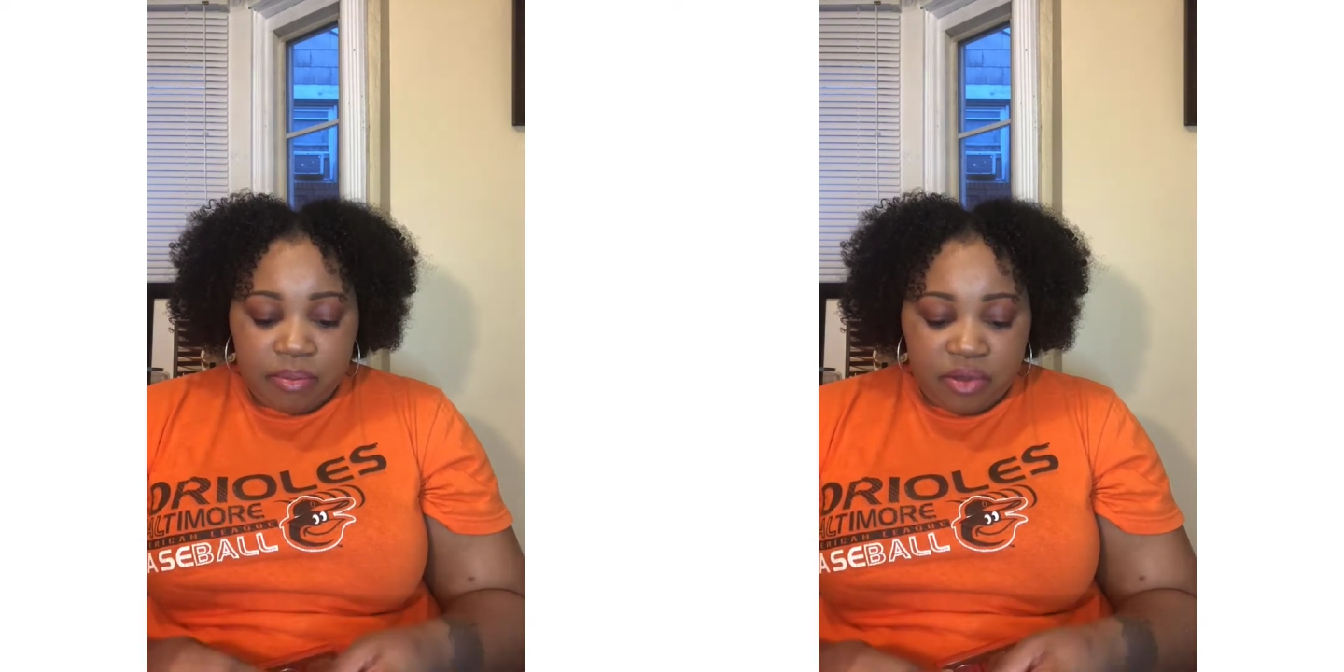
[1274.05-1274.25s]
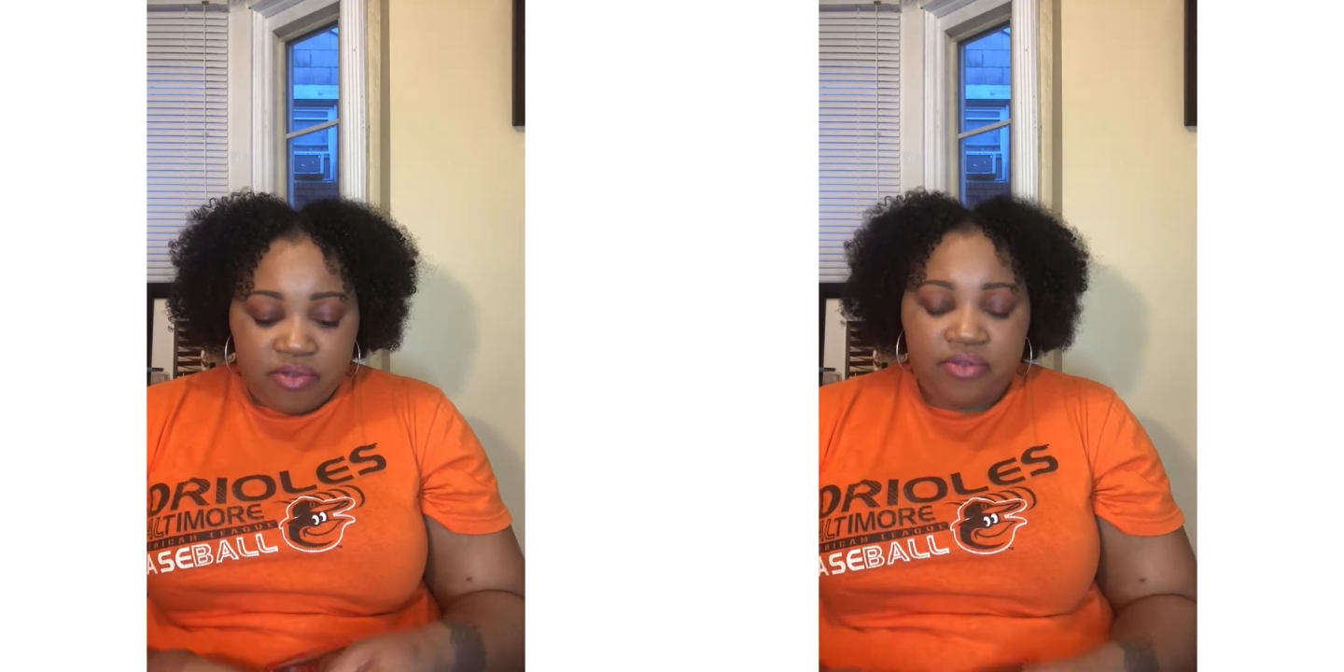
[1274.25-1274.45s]

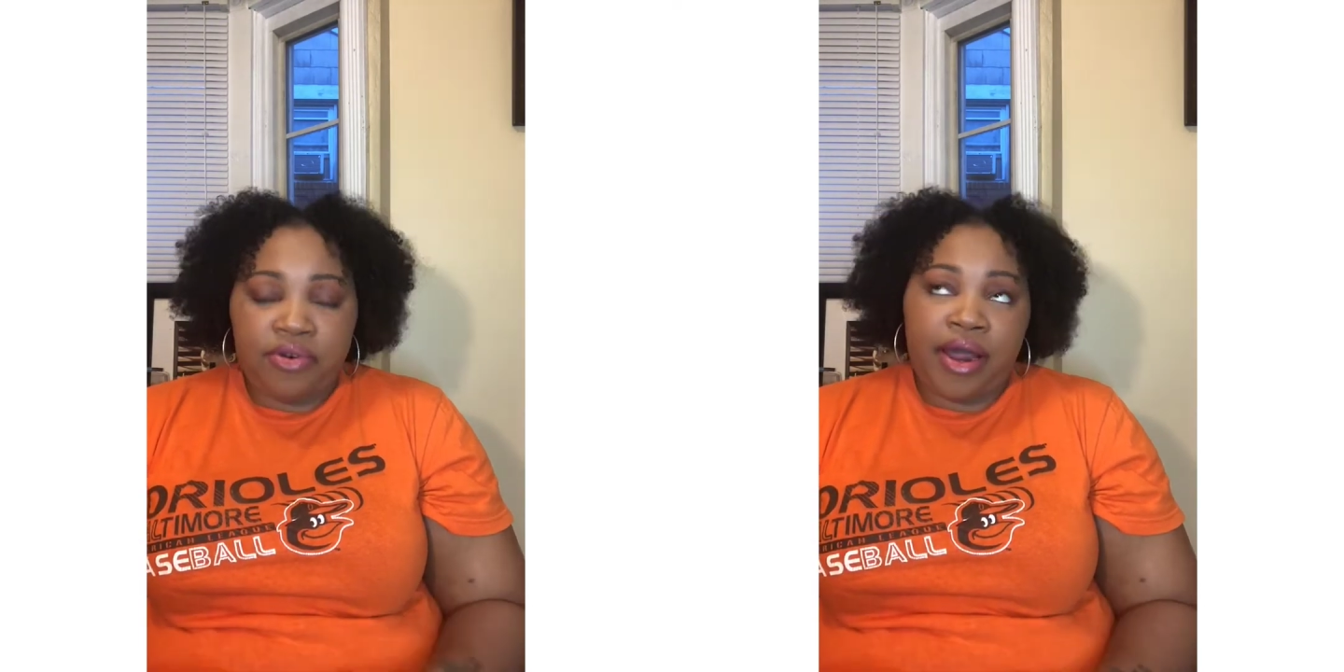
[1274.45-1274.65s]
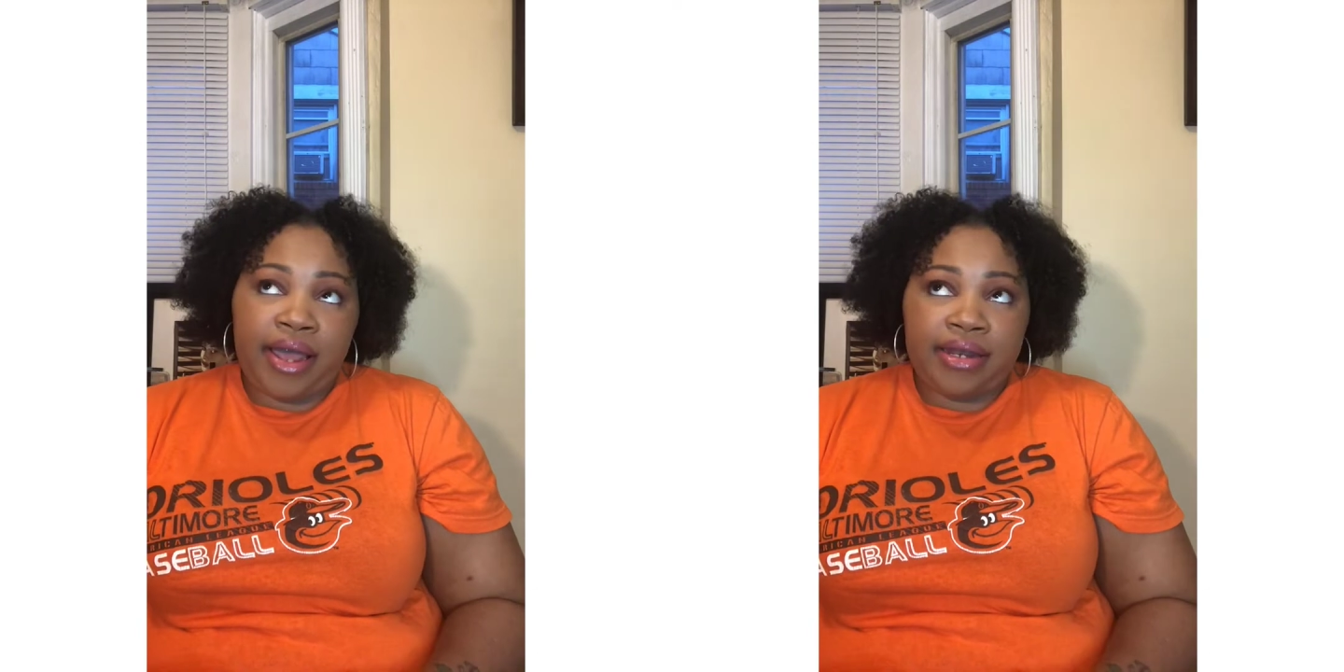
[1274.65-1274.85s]

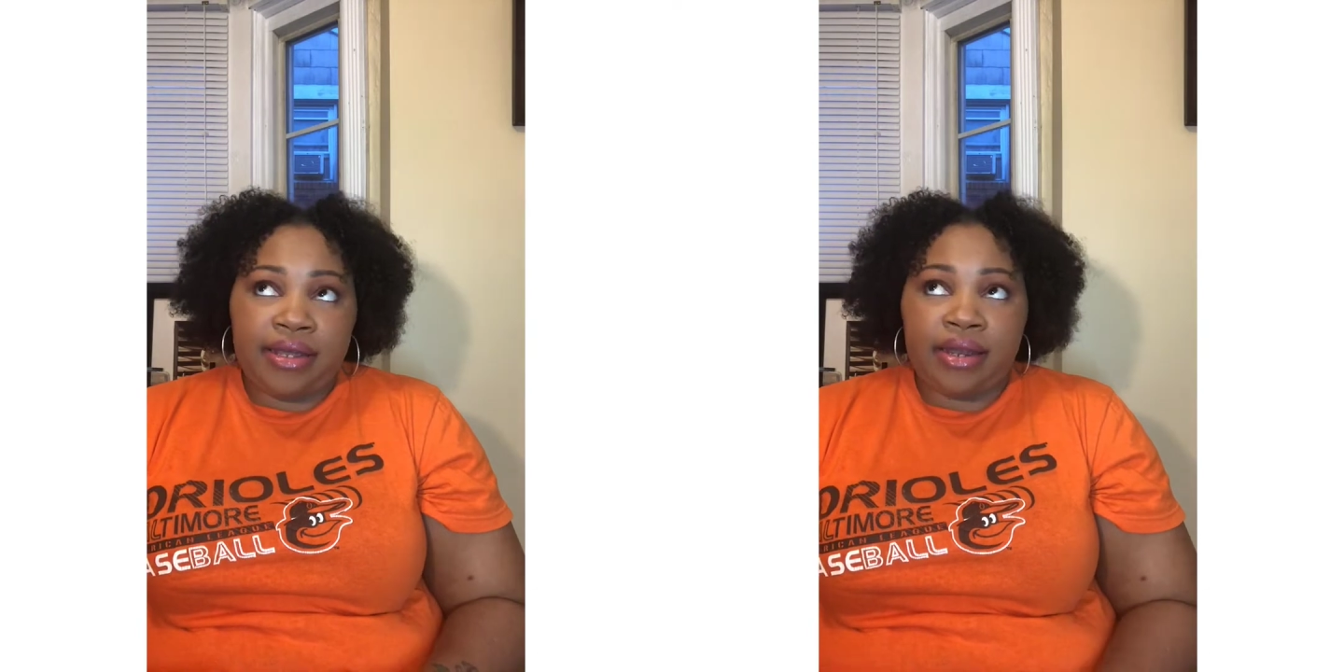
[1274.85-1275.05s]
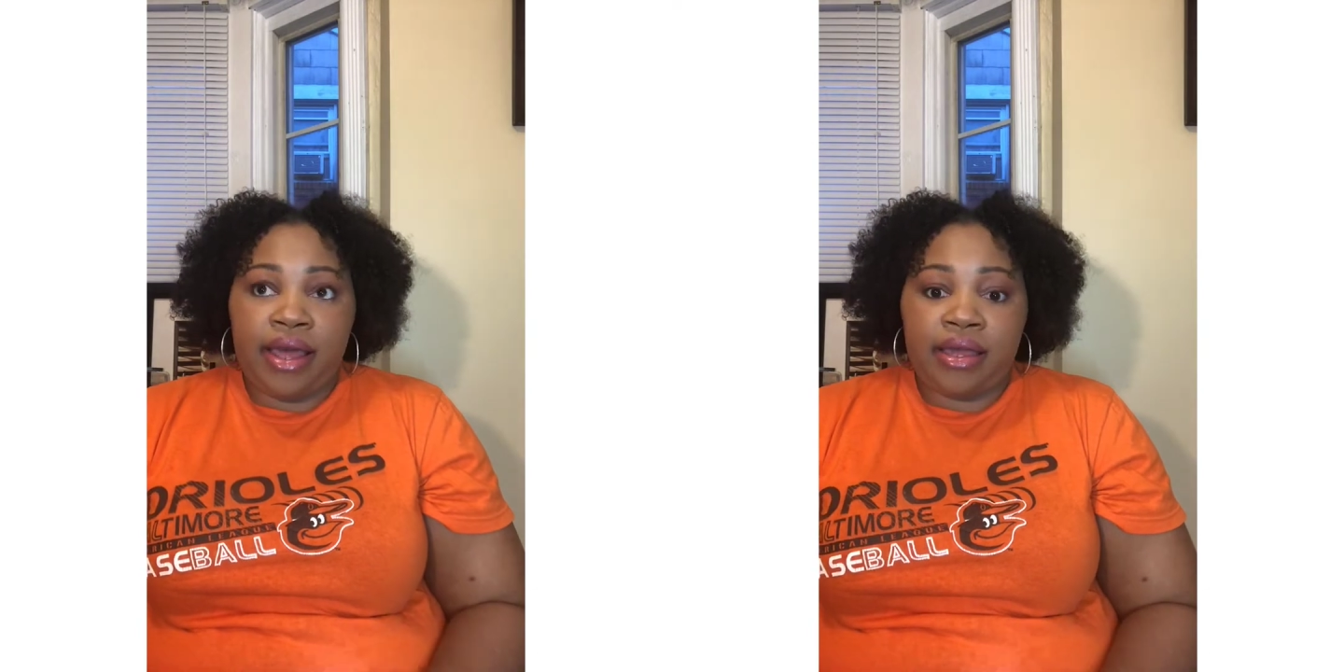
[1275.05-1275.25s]
before I
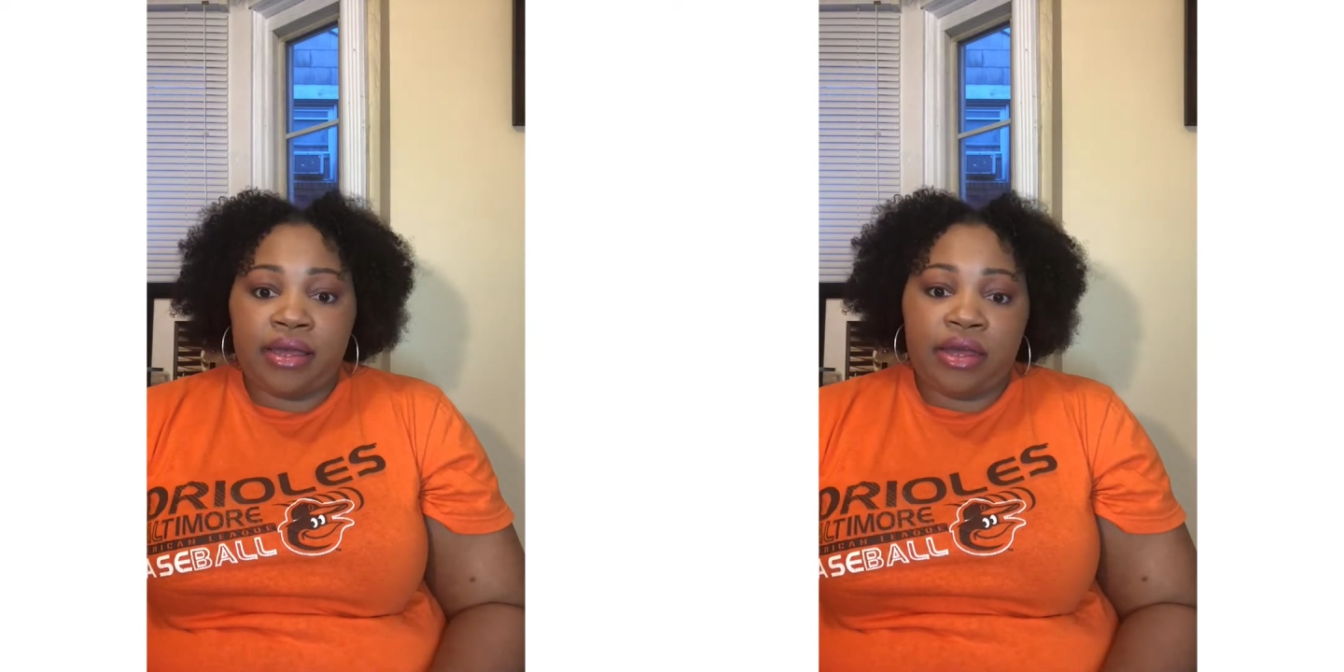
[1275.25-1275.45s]
did like